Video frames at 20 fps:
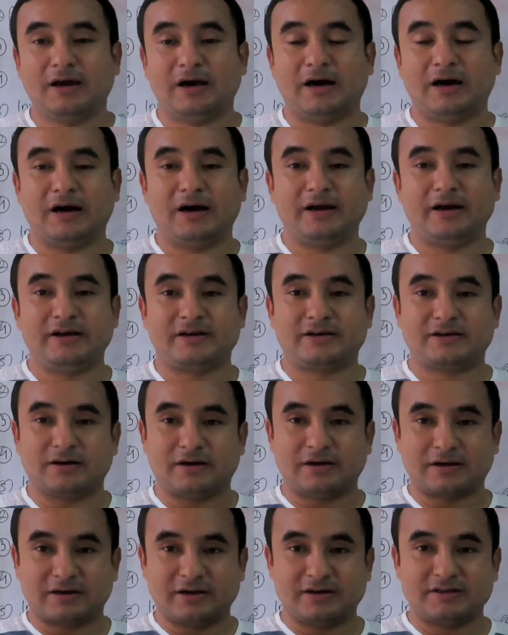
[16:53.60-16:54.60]
it
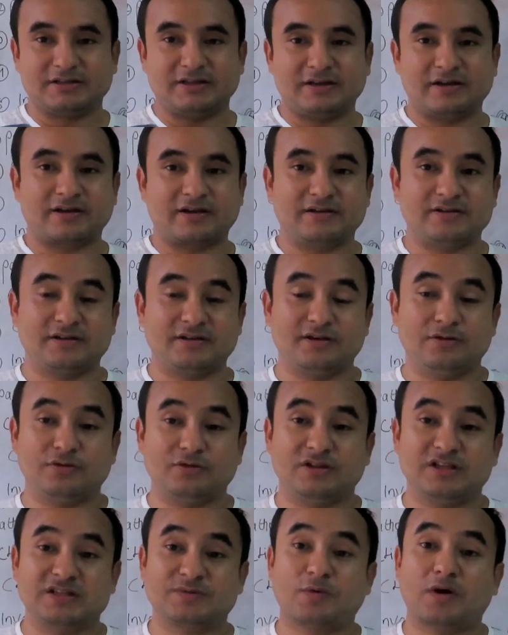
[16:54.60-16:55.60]
occurs in a case
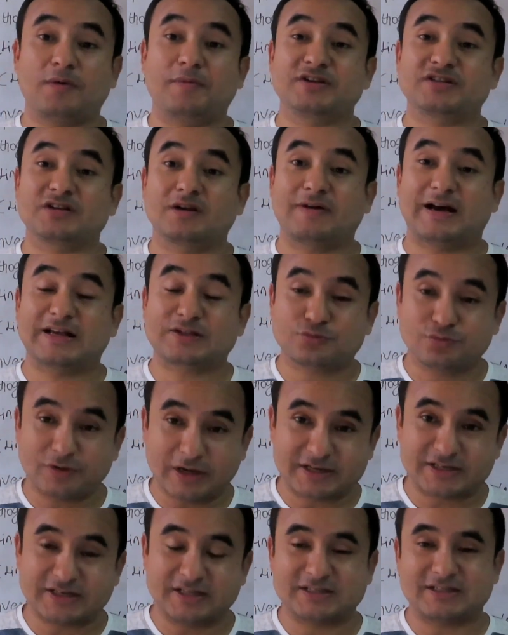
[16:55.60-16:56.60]
with small vessel
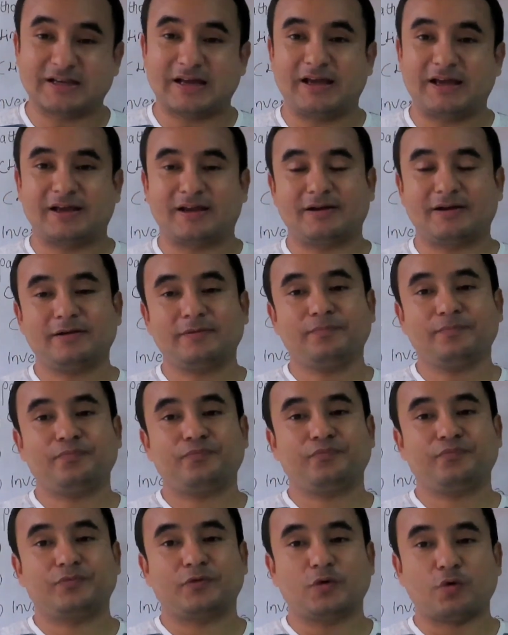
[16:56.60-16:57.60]
vasculitis like
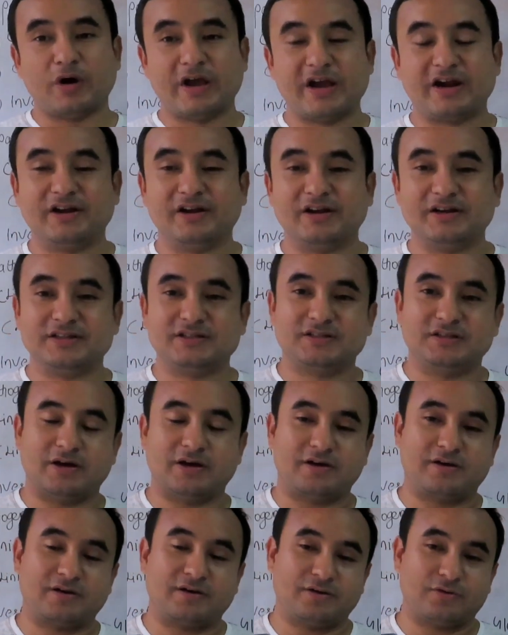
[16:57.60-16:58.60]
Wegener's
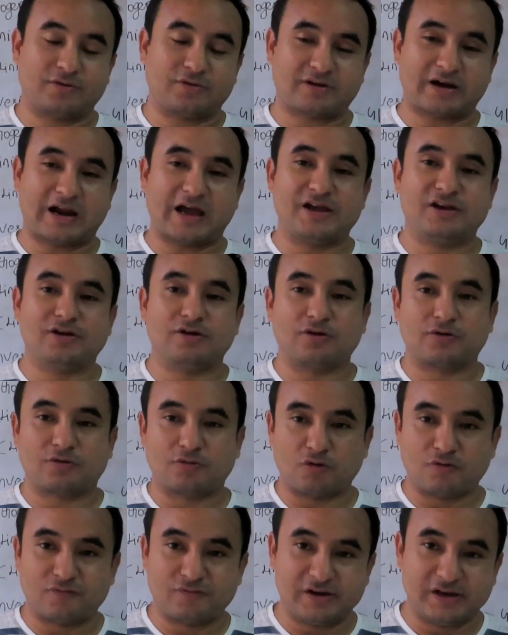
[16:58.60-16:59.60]
or
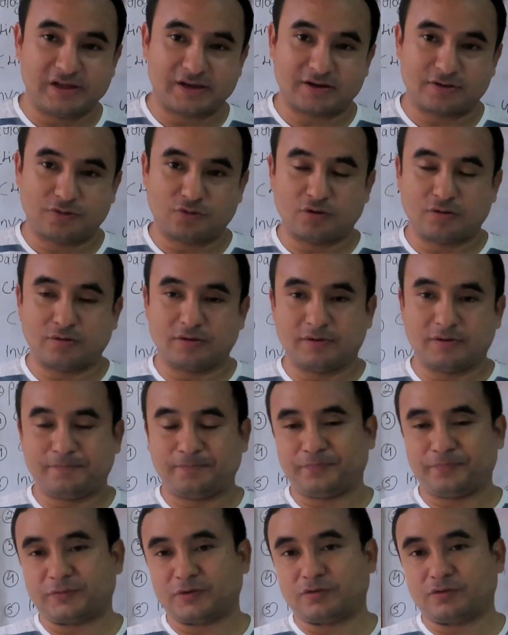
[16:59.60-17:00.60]
cryoglobulinic
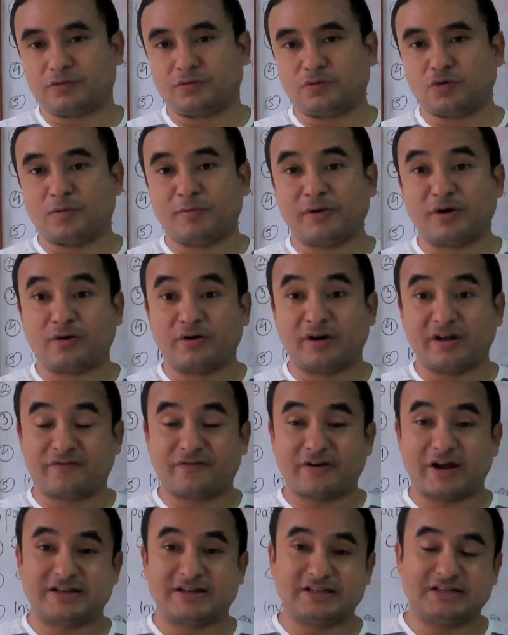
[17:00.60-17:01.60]

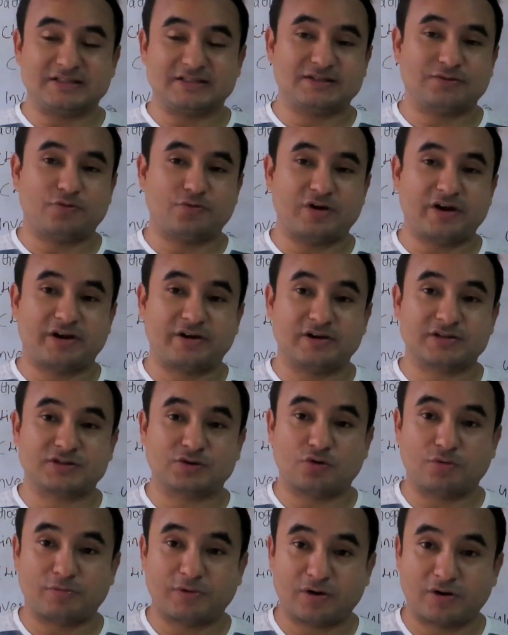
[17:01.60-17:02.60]
glomerulonephritis, Wegener's
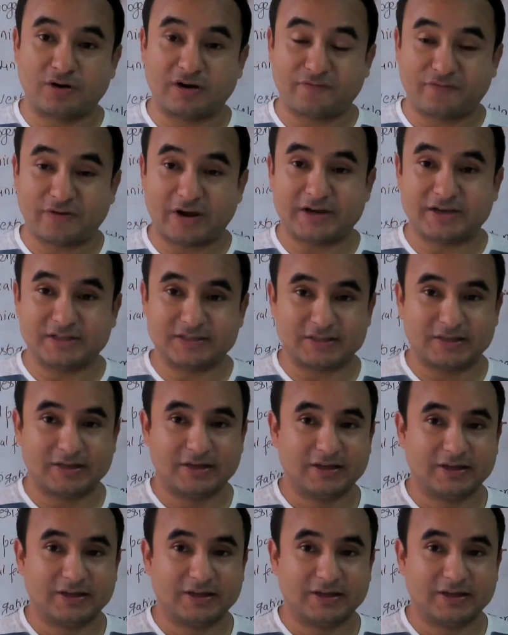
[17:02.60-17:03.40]
glomerulonephritis,